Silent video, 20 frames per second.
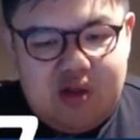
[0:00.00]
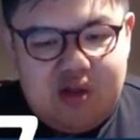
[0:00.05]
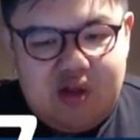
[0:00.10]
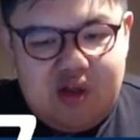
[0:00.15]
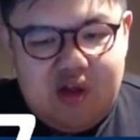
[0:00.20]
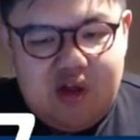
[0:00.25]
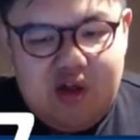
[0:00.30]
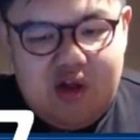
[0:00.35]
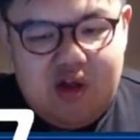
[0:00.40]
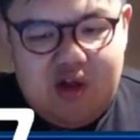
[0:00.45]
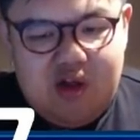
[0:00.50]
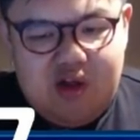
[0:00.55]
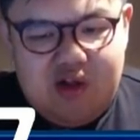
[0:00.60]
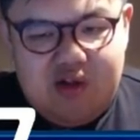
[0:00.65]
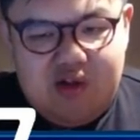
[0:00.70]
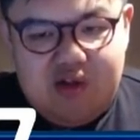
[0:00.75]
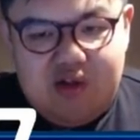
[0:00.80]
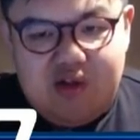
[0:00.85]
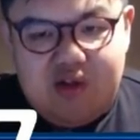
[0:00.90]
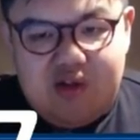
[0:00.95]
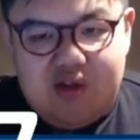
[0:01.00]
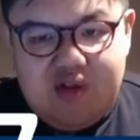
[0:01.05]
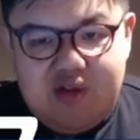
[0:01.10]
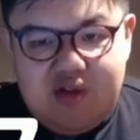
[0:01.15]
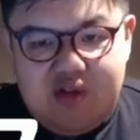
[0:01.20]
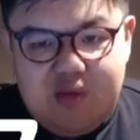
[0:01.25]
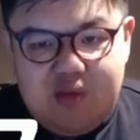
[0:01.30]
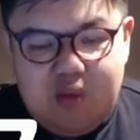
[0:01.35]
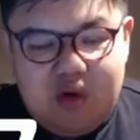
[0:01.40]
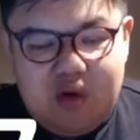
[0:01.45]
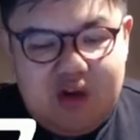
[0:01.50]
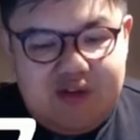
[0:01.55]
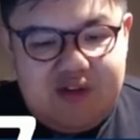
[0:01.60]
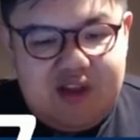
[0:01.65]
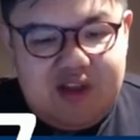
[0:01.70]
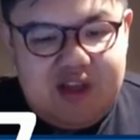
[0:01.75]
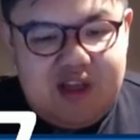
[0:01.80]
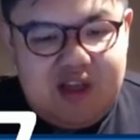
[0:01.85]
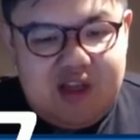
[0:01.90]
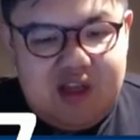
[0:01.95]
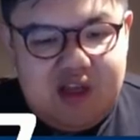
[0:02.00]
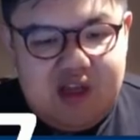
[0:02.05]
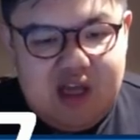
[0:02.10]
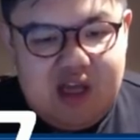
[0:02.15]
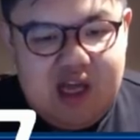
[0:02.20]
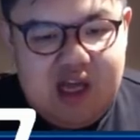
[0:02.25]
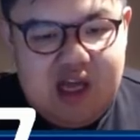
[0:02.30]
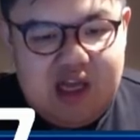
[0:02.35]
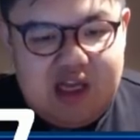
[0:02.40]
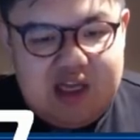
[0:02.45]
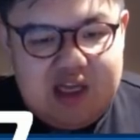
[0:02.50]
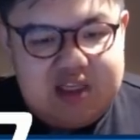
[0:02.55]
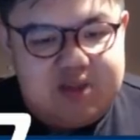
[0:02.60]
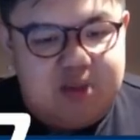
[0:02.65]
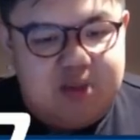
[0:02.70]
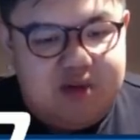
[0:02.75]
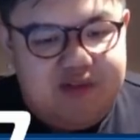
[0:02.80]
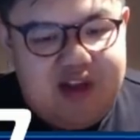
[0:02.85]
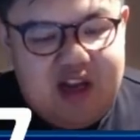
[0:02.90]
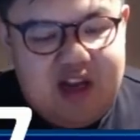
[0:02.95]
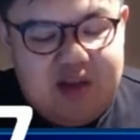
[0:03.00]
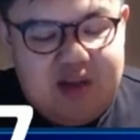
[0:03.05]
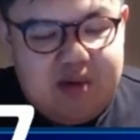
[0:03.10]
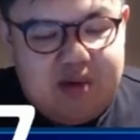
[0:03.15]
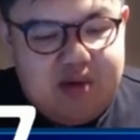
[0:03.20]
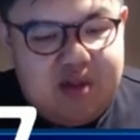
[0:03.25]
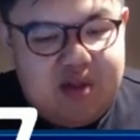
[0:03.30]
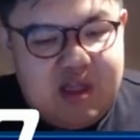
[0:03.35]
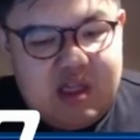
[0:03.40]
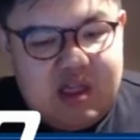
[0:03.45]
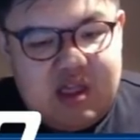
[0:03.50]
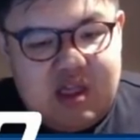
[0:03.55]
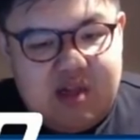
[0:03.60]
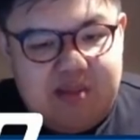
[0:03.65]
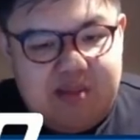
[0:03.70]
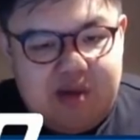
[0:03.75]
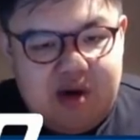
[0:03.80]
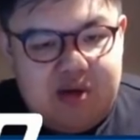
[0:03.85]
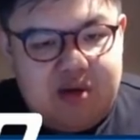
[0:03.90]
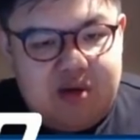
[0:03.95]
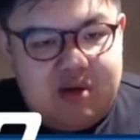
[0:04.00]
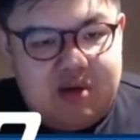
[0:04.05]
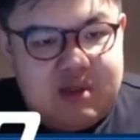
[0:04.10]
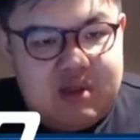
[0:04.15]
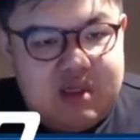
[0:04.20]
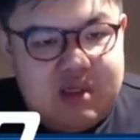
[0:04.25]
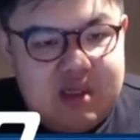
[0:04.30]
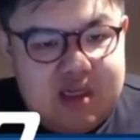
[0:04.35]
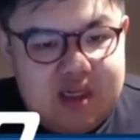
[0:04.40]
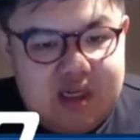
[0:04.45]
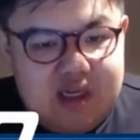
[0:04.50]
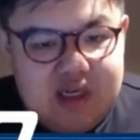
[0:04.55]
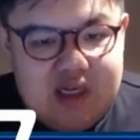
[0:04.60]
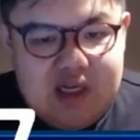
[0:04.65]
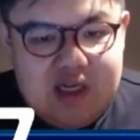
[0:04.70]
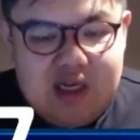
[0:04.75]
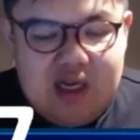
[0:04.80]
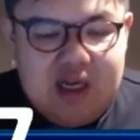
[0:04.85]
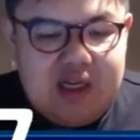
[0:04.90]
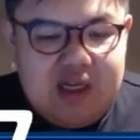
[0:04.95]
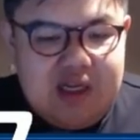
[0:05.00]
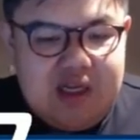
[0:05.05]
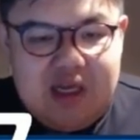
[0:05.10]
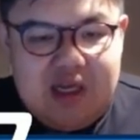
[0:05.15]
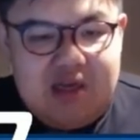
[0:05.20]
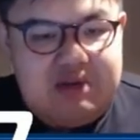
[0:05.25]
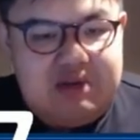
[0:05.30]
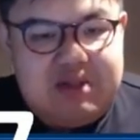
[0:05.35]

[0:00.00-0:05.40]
the wall of D is more valuable than the mirror wall. And yeah,